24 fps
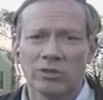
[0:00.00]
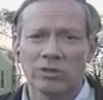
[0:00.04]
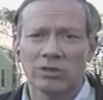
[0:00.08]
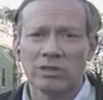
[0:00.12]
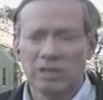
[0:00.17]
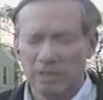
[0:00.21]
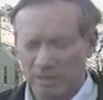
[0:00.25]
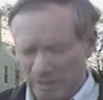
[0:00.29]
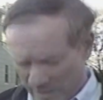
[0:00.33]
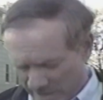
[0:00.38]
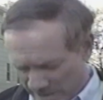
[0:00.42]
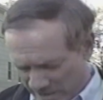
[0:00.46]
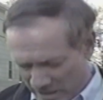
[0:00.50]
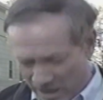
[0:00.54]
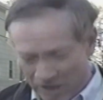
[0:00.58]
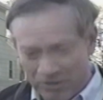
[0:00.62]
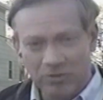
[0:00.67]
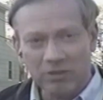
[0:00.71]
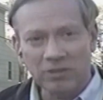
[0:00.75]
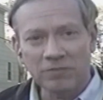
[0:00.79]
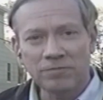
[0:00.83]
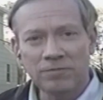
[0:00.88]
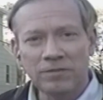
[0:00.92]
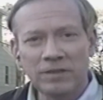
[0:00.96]
and other
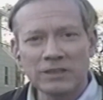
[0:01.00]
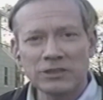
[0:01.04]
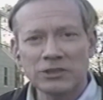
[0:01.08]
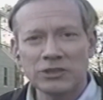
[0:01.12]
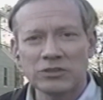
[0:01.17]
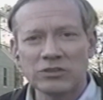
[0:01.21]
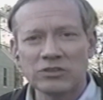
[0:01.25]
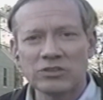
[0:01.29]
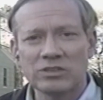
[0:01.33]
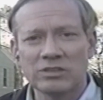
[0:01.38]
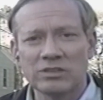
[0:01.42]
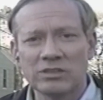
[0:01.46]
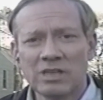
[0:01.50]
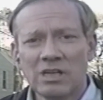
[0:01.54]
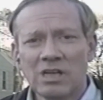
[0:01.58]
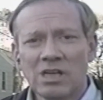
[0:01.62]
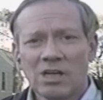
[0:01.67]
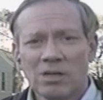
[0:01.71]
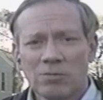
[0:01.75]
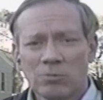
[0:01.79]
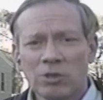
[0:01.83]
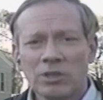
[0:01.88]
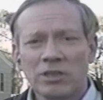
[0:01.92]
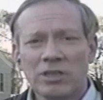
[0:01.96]
officials, and we're
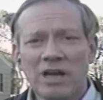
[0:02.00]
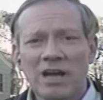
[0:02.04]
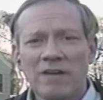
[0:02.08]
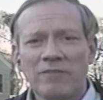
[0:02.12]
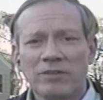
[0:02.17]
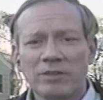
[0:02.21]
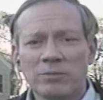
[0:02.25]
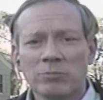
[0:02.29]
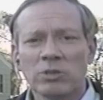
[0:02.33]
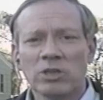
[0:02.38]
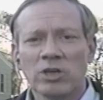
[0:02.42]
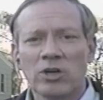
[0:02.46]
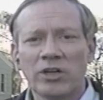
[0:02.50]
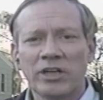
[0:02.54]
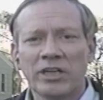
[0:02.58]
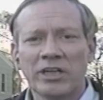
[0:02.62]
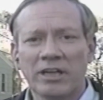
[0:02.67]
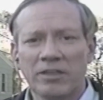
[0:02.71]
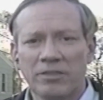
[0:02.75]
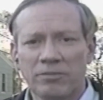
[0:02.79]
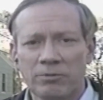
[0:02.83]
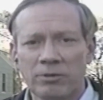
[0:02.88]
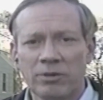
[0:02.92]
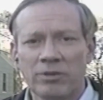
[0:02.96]
confident we're going to get through
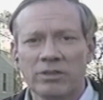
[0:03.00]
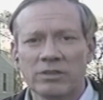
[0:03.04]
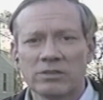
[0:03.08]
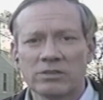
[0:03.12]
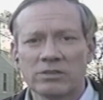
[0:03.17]
this.